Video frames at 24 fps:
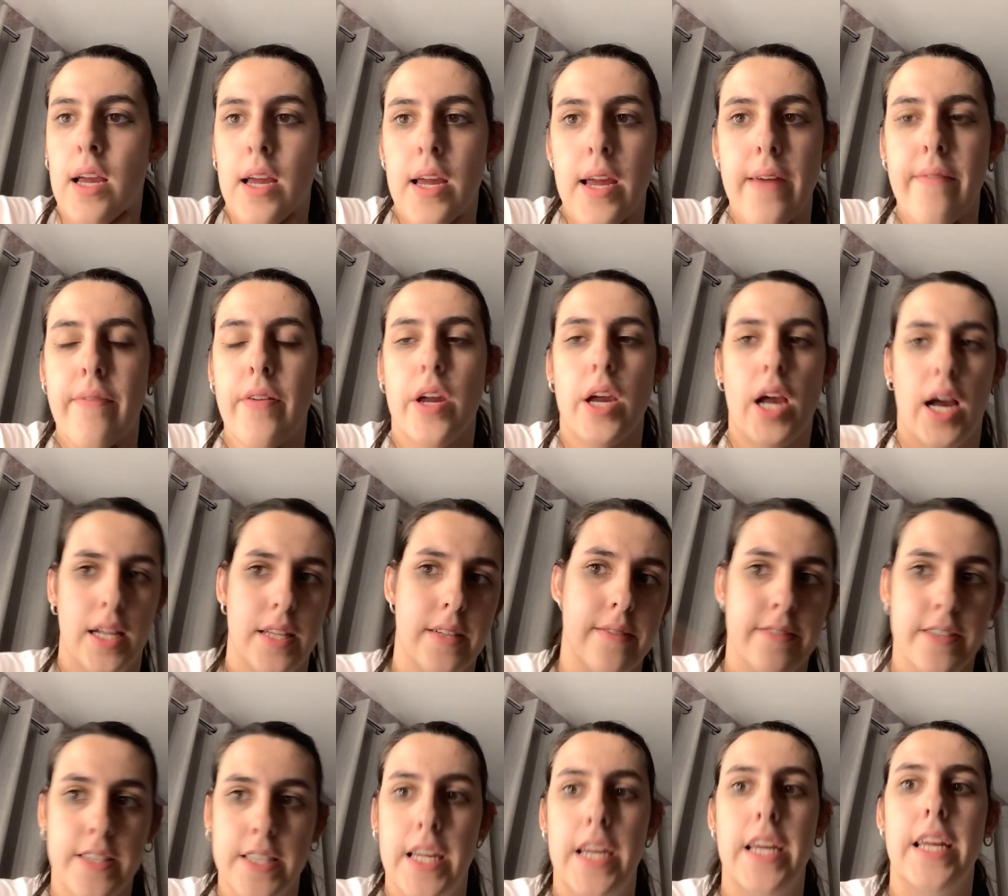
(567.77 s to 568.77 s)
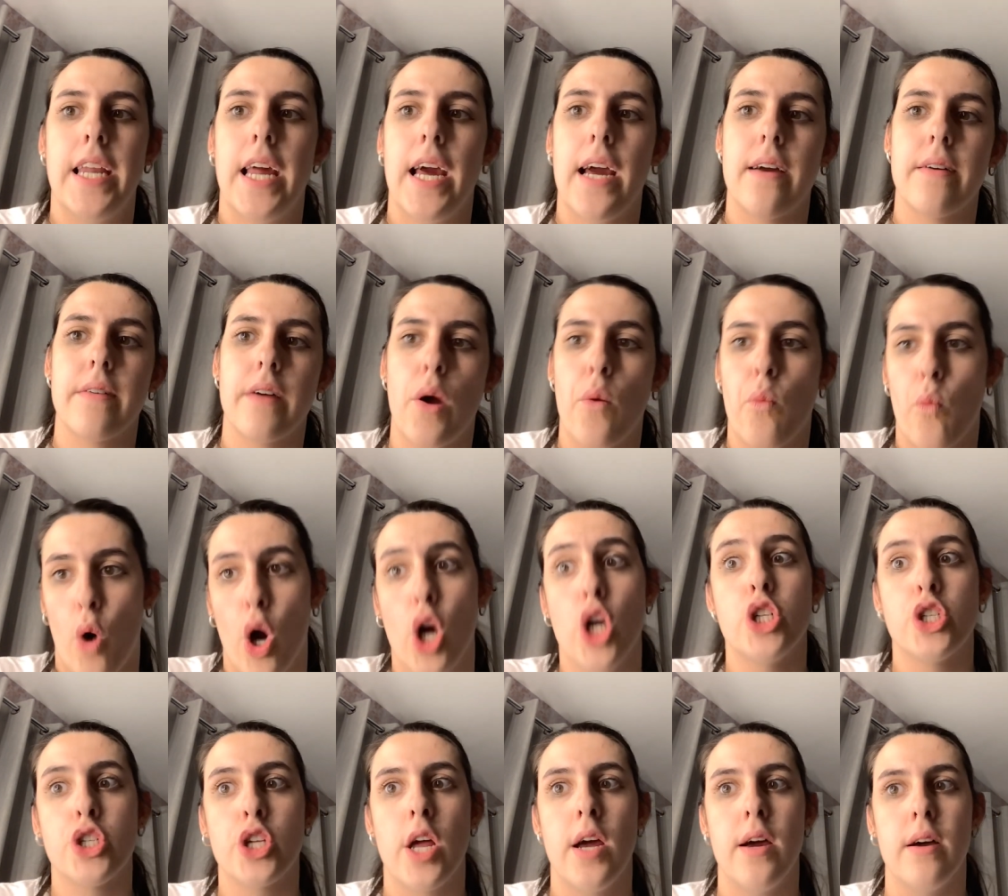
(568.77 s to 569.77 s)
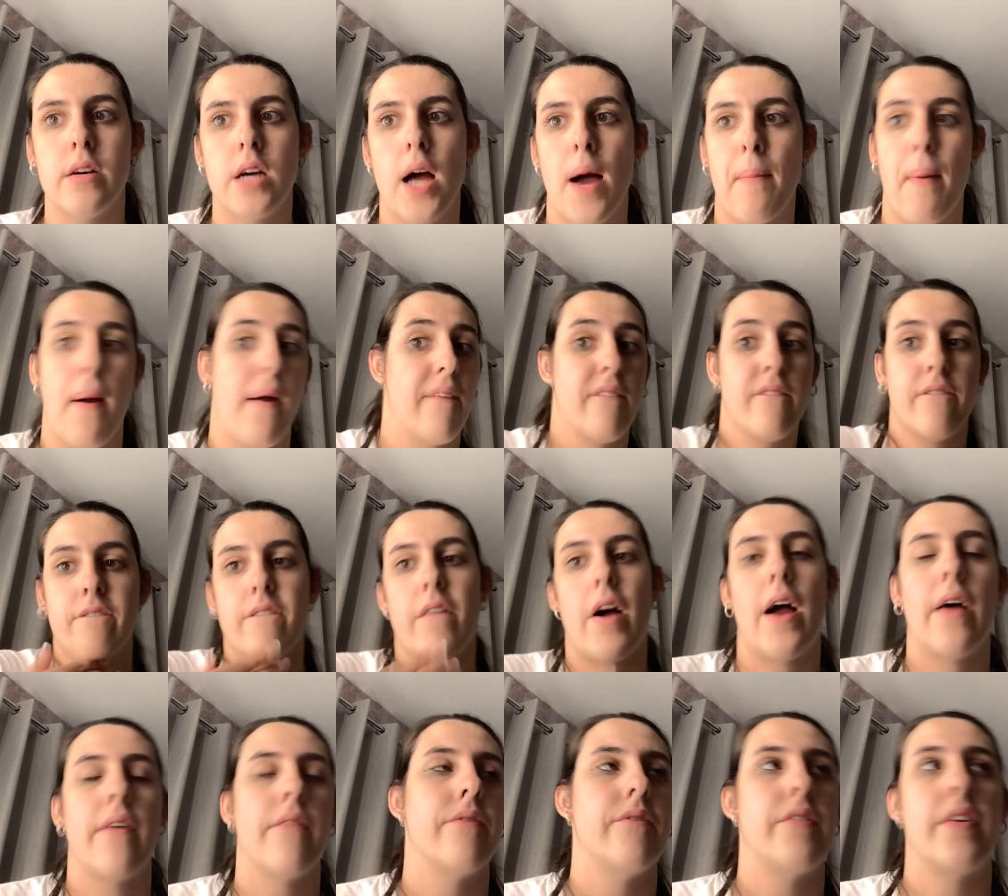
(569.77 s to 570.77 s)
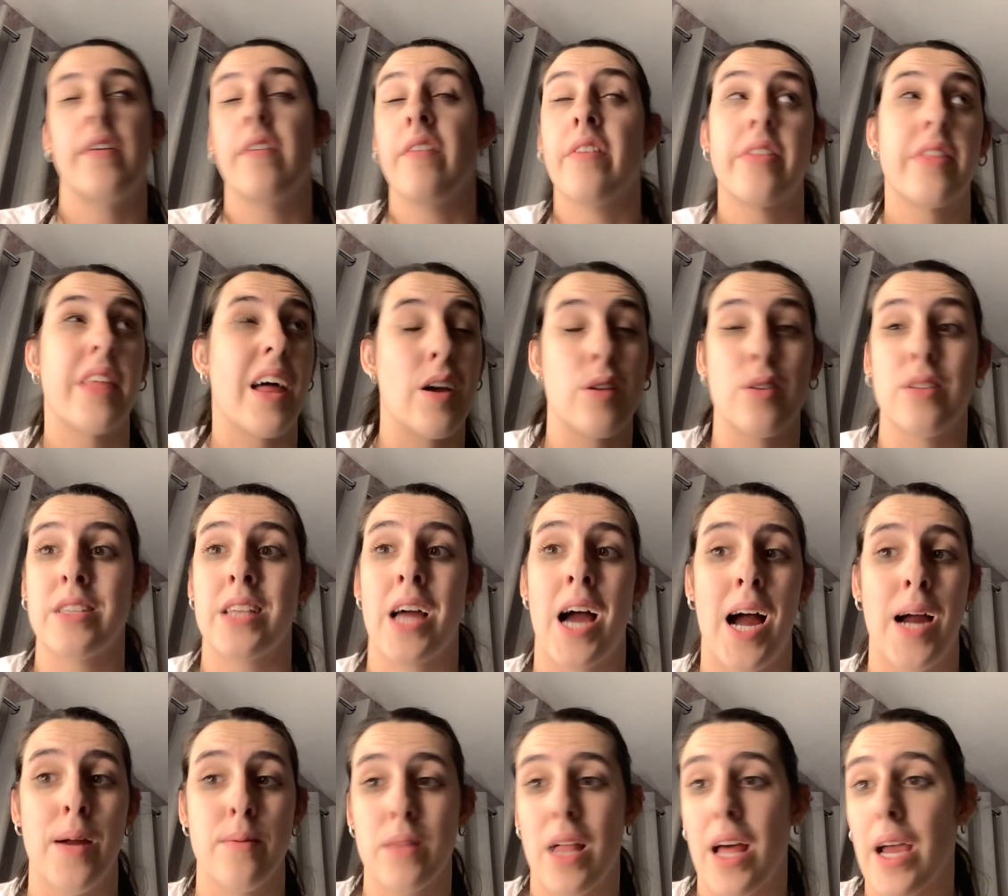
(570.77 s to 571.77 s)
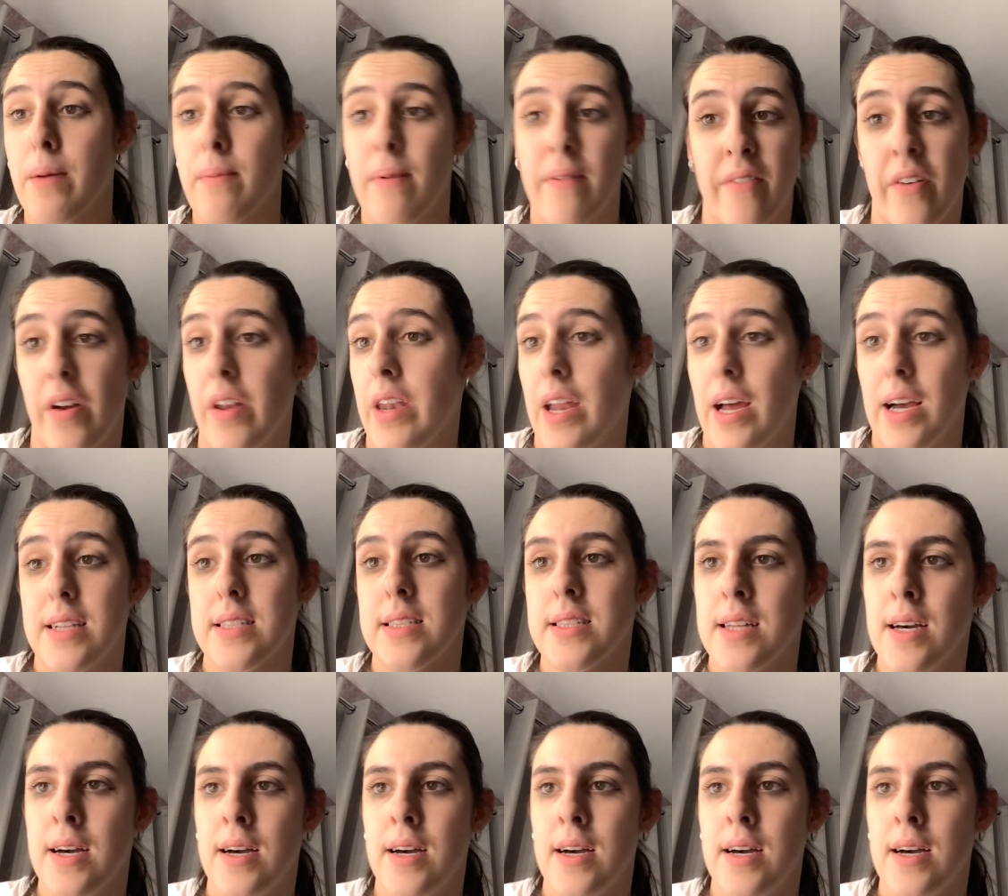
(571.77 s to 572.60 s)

if you guys have seen it and watched it about five, fifty thousand times like my friend has,